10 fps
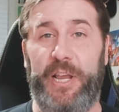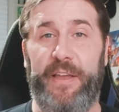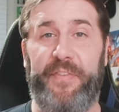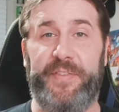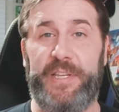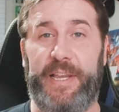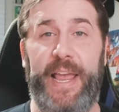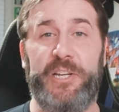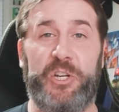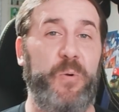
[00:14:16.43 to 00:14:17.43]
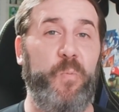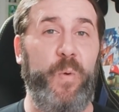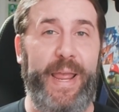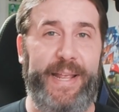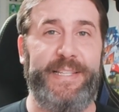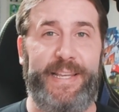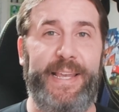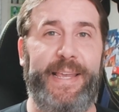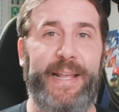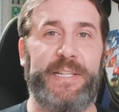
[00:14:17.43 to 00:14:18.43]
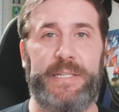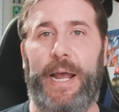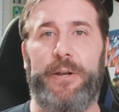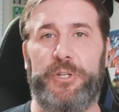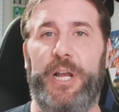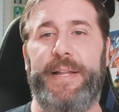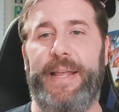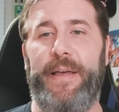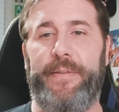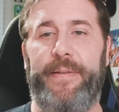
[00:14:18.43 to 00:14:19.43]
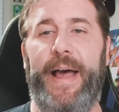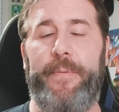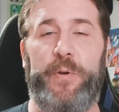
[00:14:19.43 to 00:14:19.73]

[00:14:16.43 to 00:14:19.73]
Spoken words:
if Takeshita wins, he gets a title shot down the line,